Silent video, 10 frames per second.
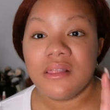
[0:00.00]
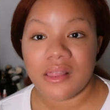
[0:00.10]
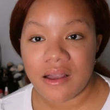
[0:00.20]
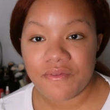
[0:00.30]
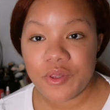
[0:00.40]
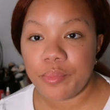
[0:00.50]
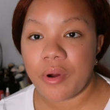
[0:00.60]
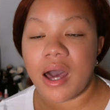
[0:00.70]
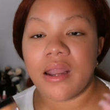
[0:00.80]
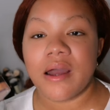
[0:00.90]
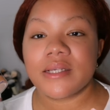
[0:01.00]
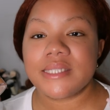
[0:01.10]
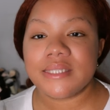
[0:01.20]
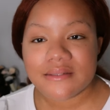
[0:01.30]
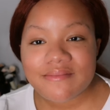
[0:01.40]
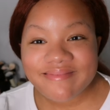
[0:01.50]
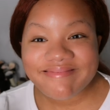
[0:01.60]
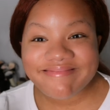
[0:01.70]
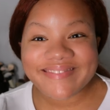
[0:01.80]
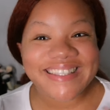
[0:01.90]
love the products.
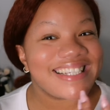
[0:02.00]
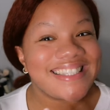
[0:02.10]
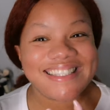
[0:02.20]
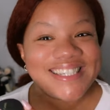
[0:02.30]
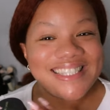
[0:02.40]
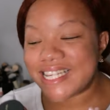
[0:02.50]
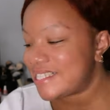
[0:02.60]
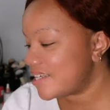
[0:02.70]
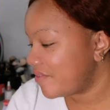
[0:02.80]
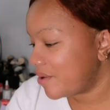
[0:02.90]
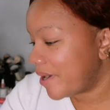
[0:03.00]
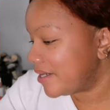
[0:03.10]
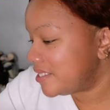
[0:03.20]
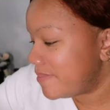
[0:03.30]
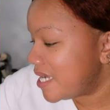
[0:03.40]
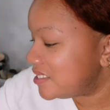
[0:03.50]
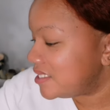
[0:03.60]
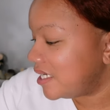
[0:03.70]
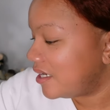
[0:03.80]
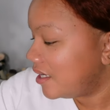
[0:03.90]
This just gets everywhere, it's
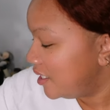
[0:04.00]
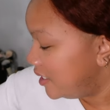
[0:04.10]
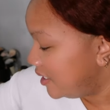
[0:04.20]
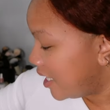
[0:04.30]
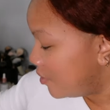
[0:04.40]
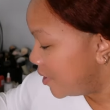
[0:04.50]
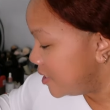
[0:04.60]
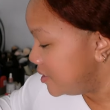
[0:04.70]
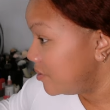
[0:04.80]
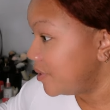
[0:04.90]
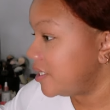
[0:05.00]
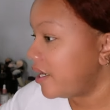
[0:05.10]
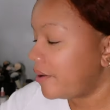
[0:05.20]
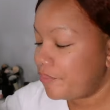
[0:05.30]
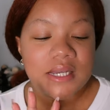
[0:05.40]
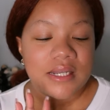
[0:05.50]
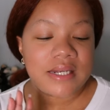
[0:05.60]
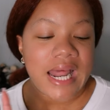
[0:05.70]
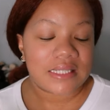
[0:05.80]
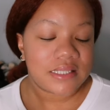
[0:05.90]
messy. And I don't wanna deal with it.
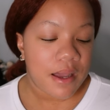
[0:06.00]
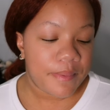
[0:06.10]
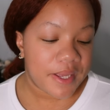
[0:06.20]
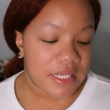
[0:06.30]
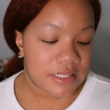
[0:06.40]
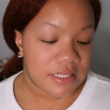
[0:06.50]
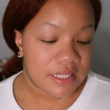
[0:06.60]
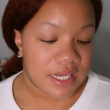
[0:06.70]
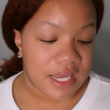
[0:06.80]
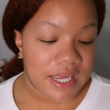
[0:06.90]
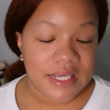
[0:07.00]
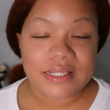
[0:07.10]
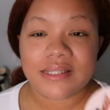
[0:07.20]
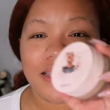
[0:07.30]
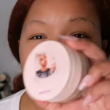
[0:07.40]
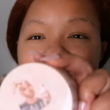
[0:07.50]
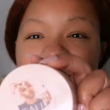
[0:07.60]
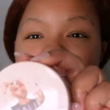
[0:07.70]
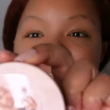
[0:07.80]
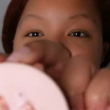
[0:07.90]
Next up is this. This
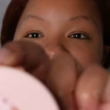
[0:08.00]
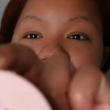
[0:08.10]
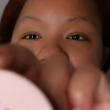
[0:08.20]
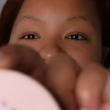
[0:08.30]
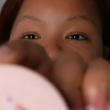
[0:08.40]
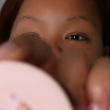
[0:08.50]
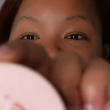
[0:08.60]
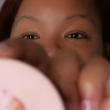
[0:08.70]
is um, a guy on